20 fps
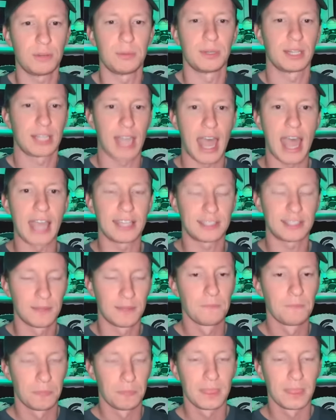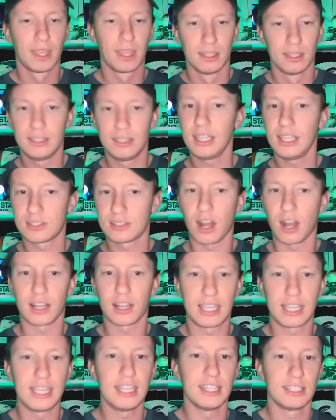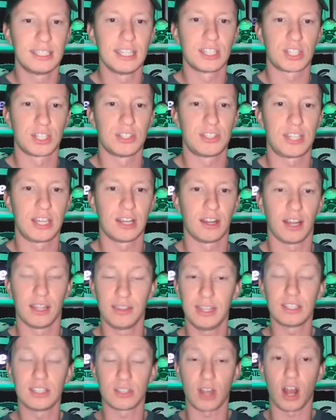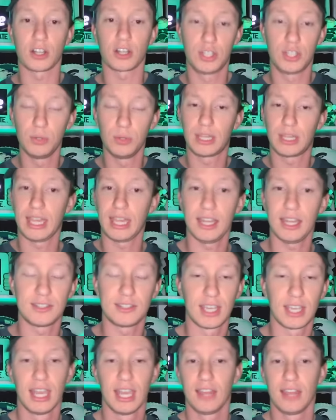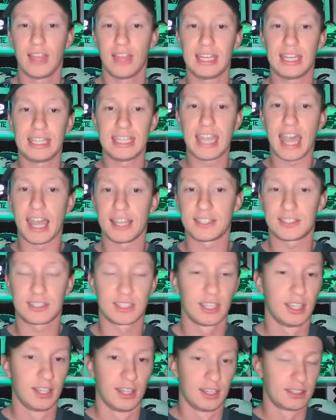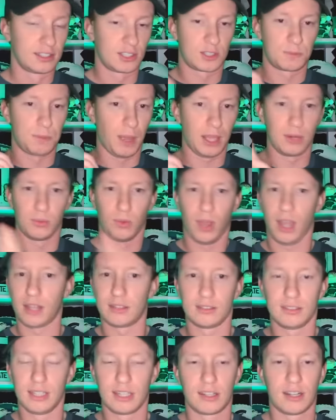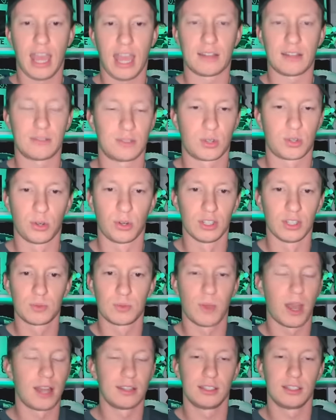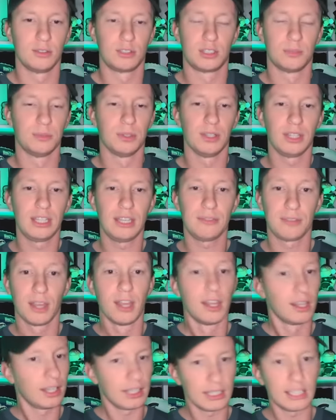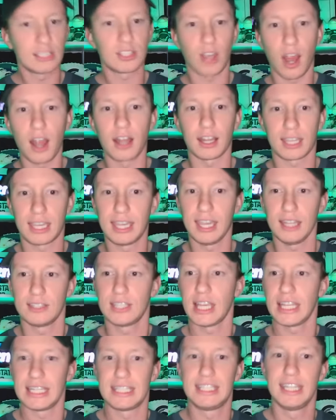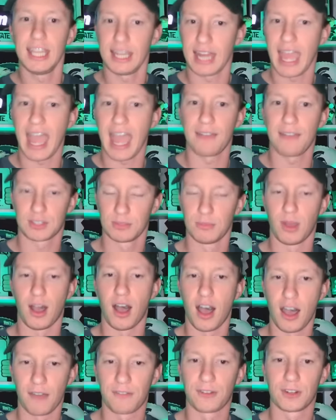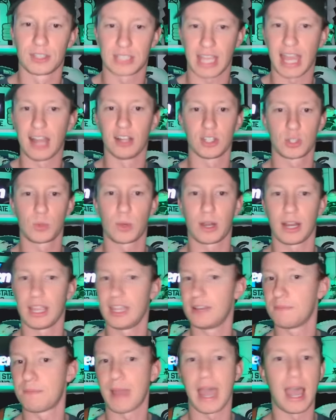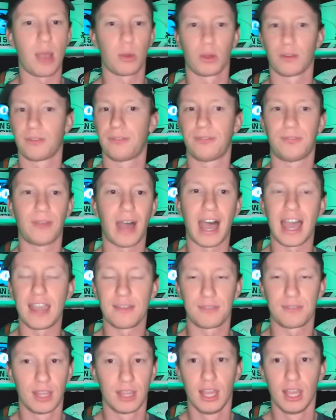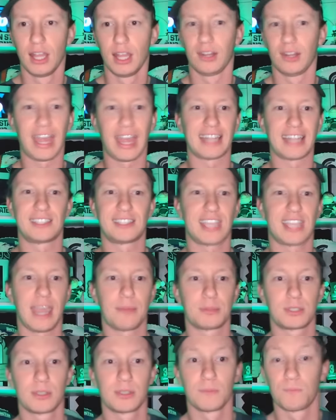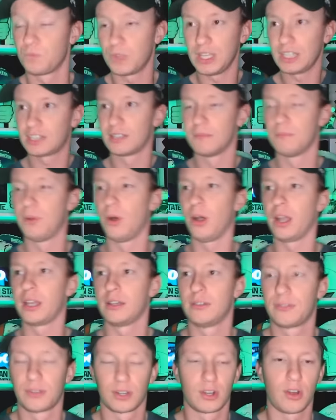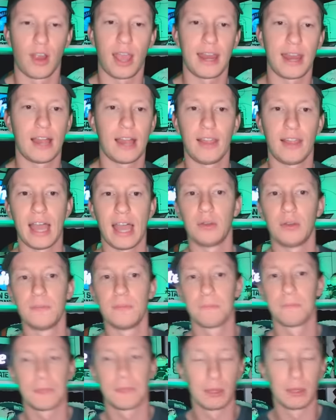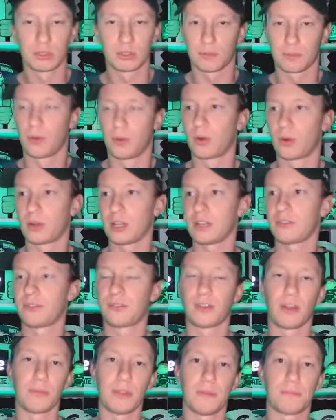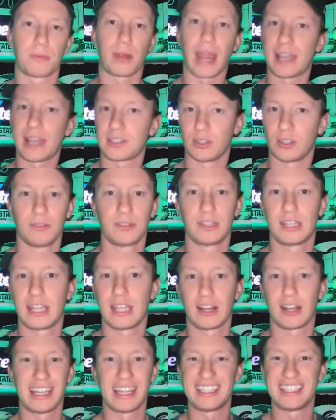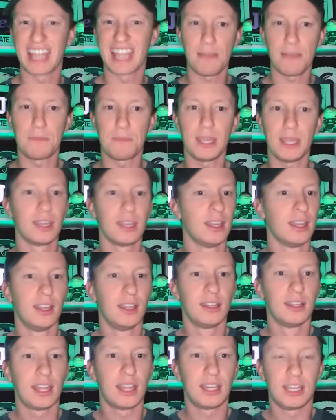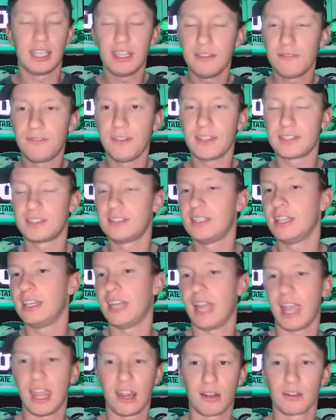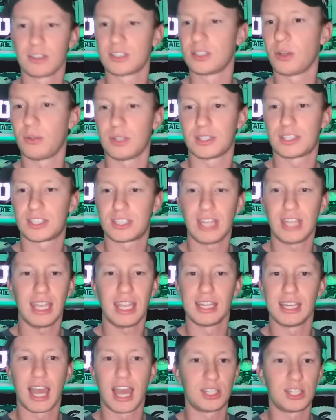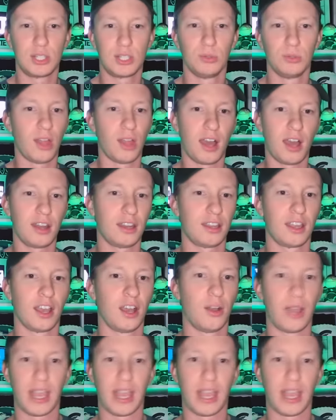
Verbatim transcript: But guys, these are key additions here. And these are two kids that, yes, despite what internet trolls want you to believe, like these are kids that did have some offers elsewhere in Power Five landscapes. Ethan Boyd, for crying out loud, it was reported from the brass over there in Tempe that he visited Arizona State not too long ago.